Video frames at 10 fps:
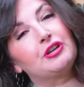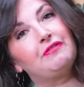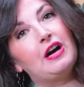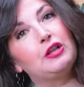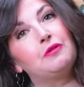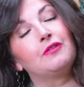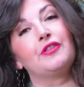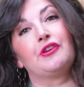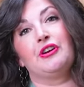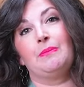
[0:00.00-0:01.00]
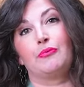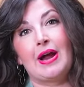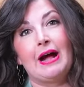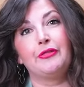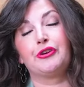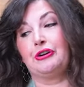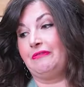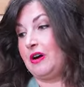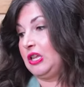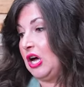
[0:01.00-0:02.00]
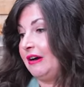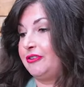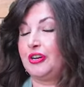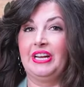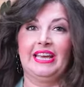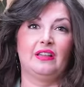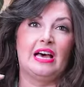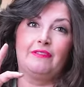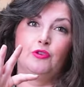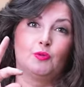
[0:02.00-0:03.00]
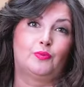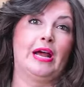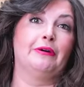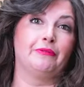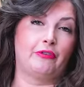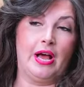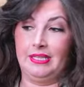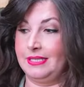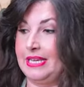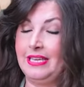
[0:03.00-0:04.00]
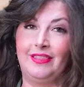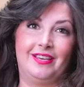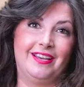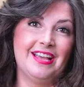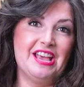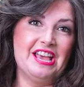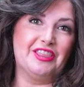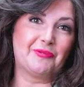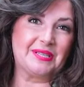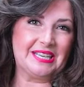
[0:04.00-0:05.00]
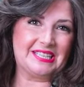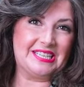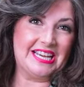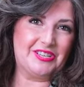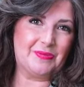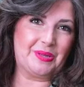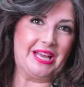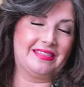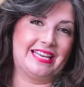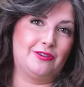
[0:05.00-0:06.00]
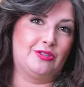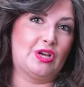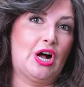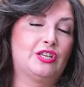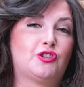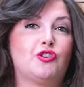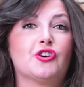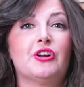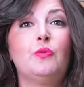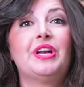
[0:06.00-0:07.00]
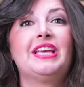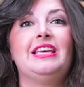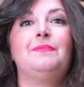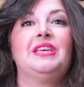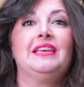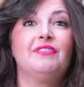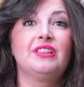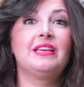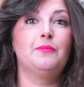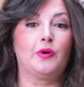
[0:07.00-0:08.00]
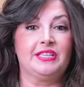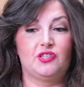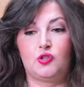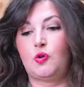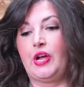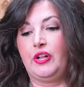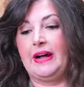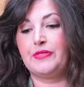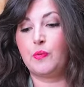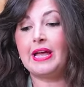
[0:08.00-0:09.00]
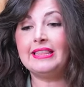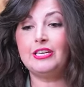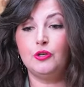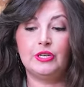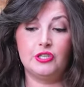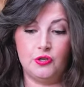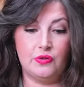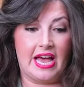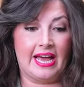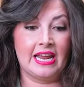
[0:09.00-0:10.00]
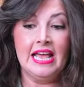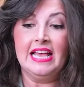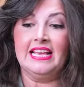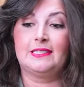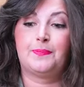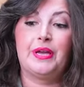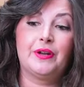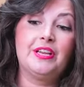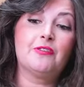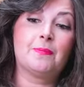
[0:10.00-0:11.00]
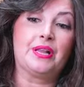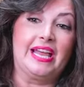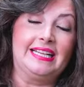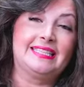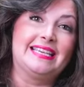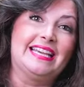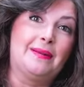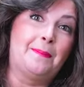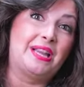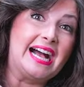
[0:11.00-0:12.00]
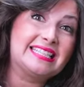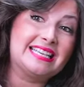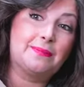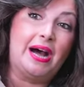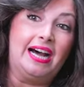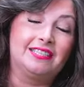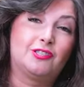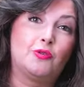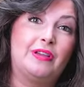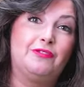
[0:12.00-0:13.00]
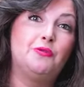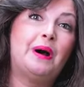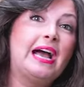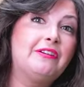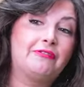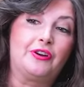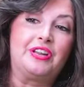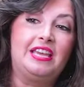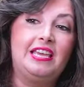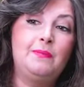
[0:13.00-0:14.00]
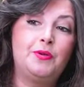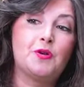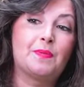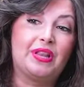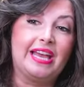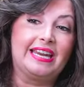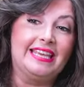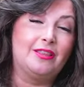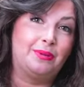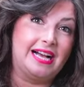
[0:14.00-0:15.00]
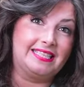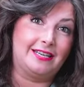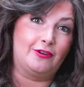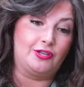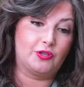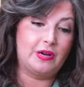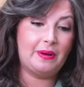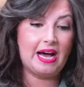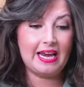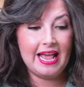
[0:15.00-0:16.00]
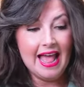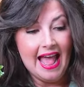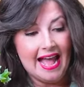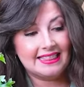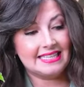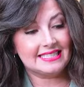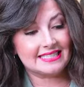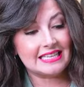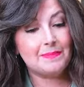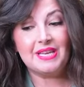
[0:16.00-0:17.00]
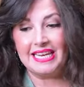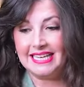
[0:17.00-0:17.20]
going to fall over, they're going to brown, they're going to fall off. You're going to get a lot of those brown fronds like in the in the resuscitation plant that you saw. So you're going to want to keep evenly moist soil. And the way that you can do that is putting your plants in plastic pots. So if you buy a fern, keep your plant in the plastic nursery pot and then slip it